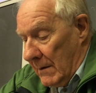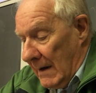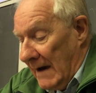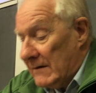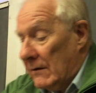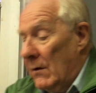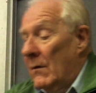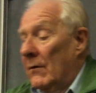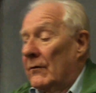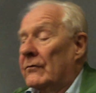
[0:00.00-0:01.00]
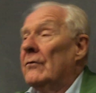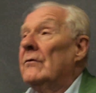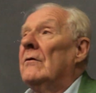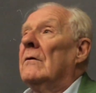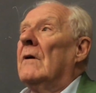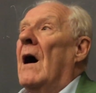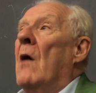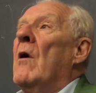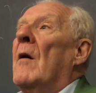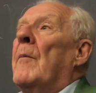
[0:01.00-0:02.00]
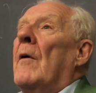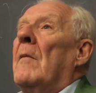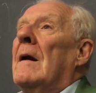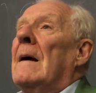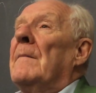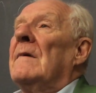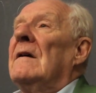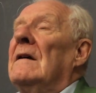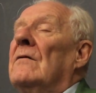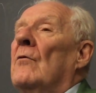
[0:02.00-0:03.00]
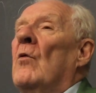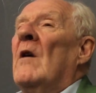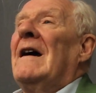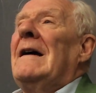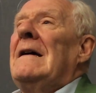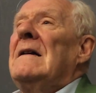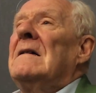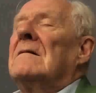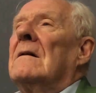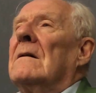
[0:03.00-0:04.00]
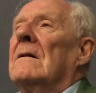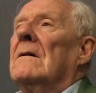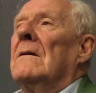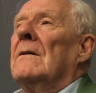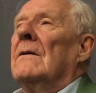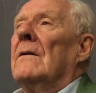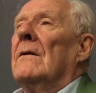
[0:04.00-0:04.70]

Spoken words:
And so our problem is, where is the